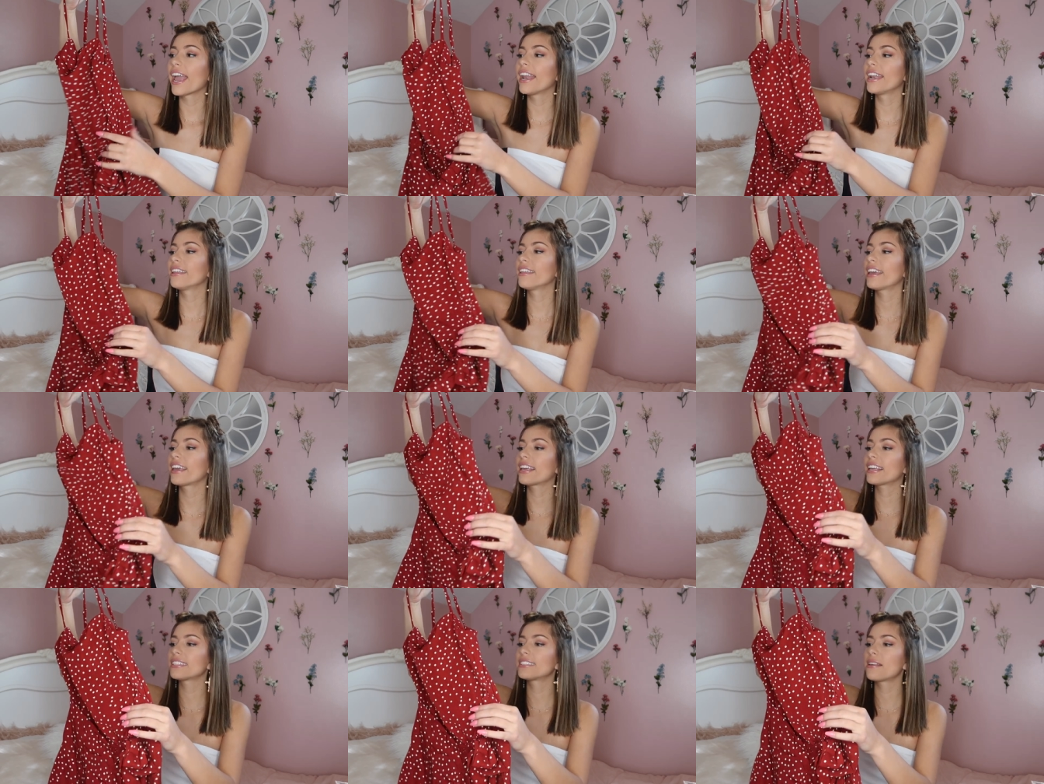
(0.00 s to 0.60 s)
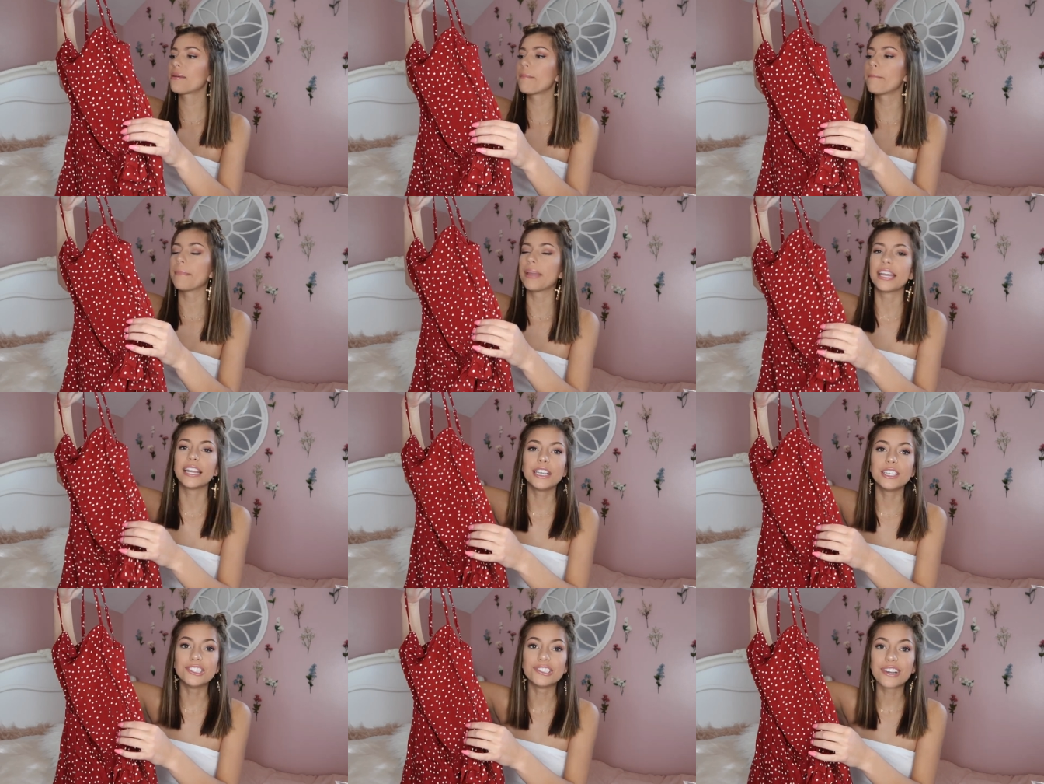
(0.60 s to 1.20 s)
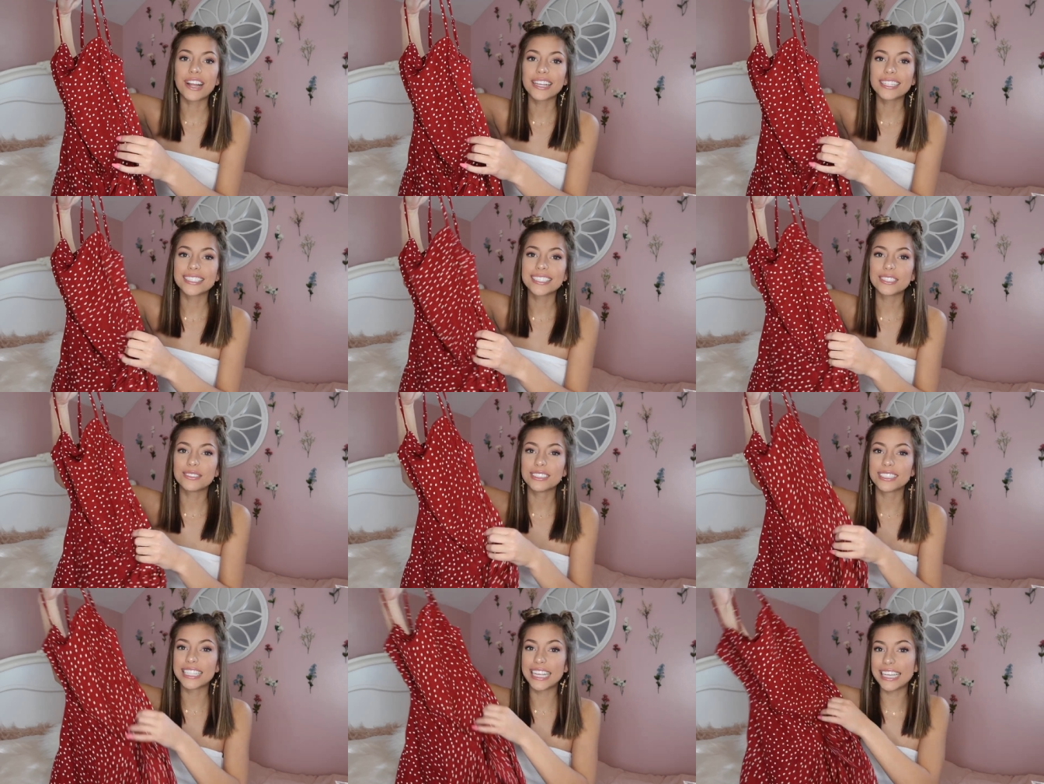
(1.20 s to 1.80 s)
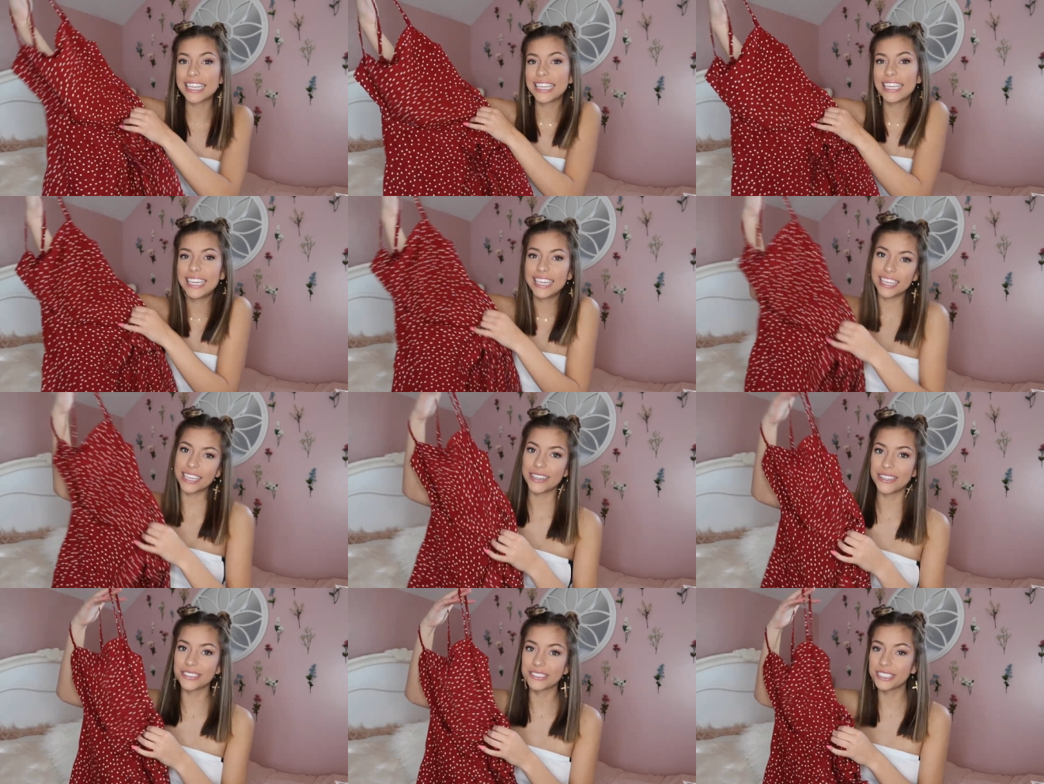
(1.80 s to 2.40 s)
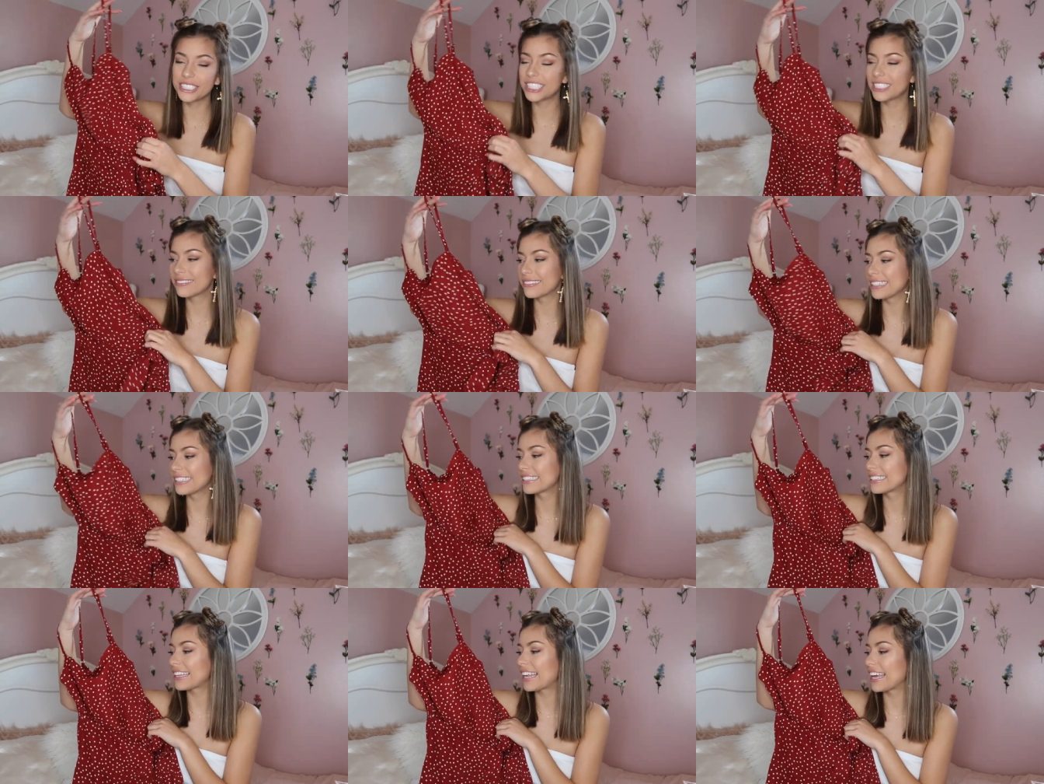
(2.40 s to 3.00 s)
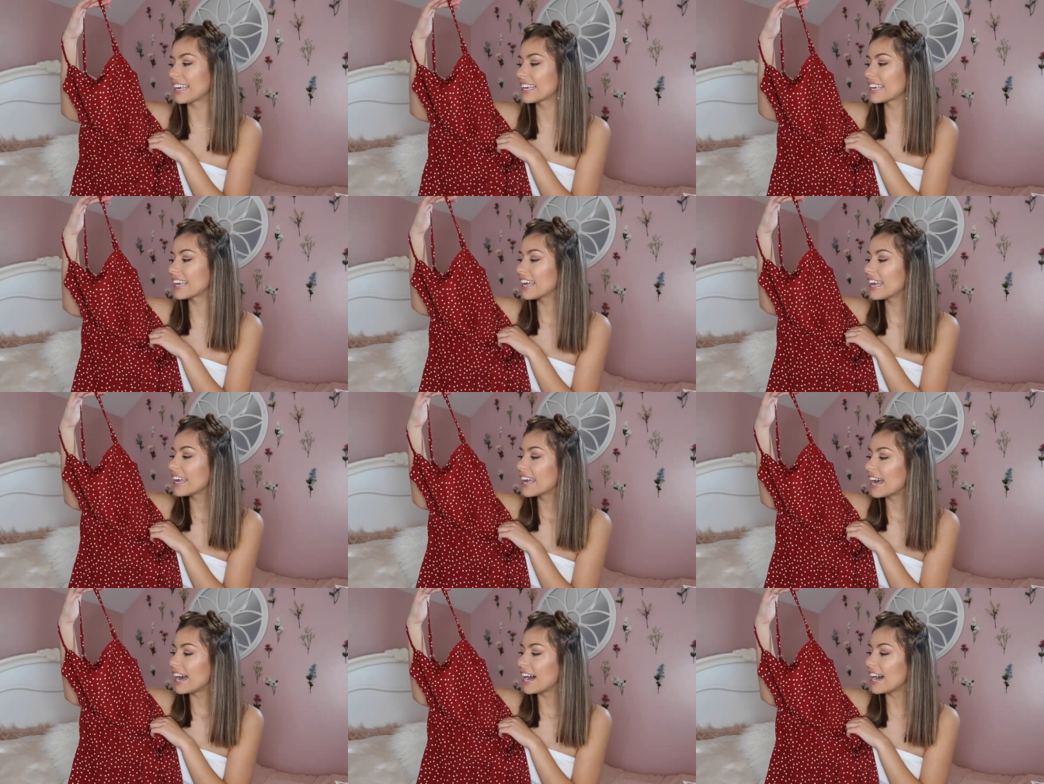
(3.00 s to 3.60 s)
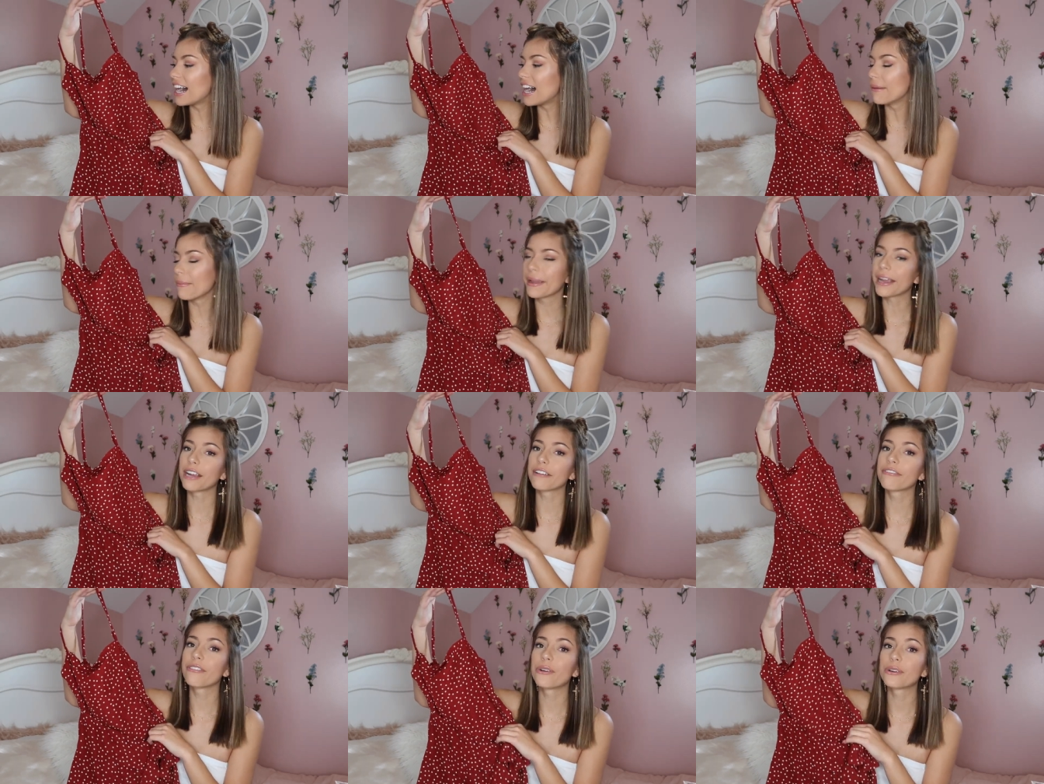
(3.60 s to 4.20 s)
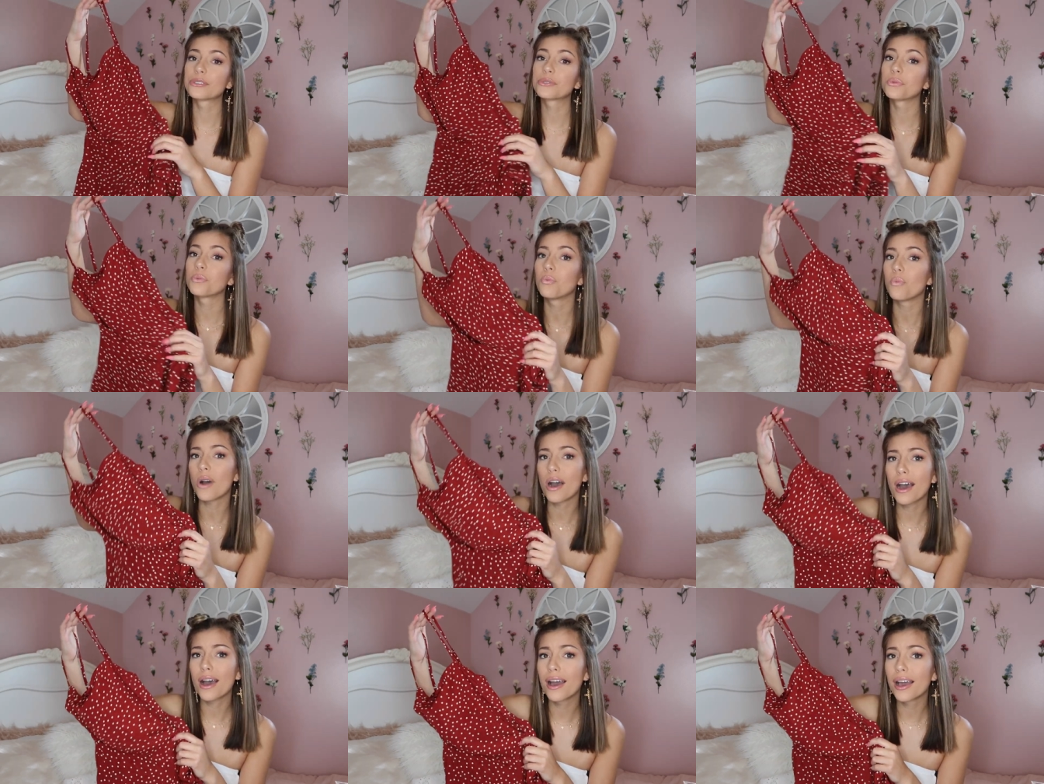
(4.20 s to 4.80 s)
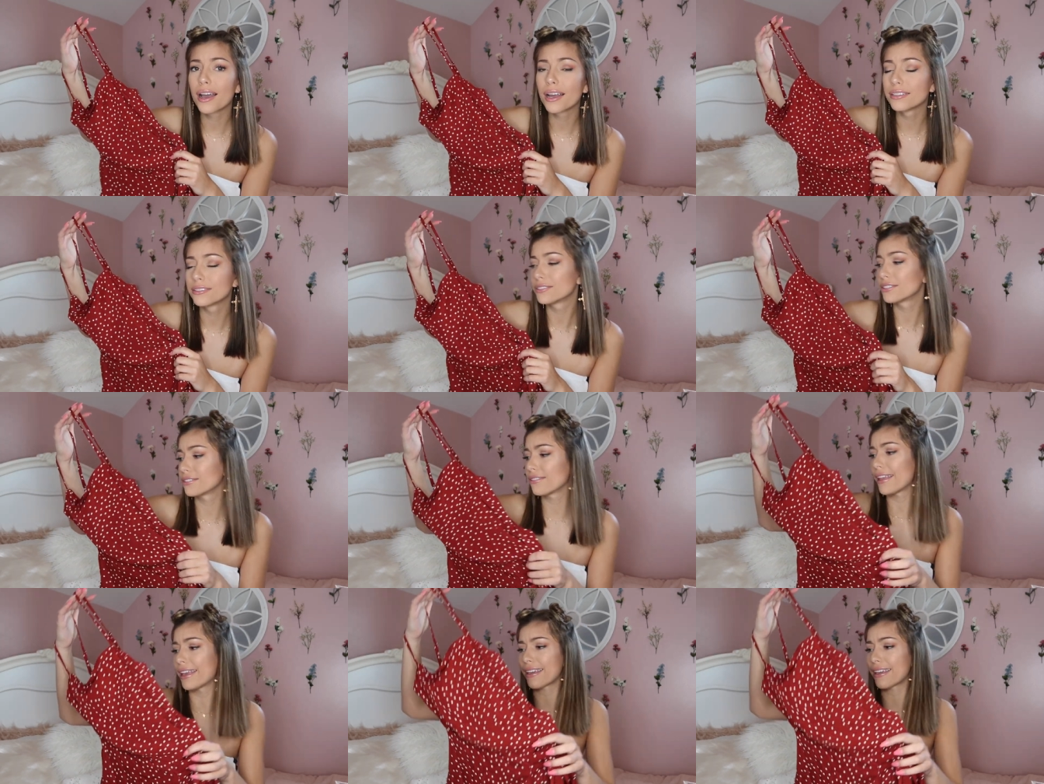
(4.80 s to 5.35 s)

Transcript: And it like is a mini dress, so it's like cute. We can wear it with like um, Air Force Ones or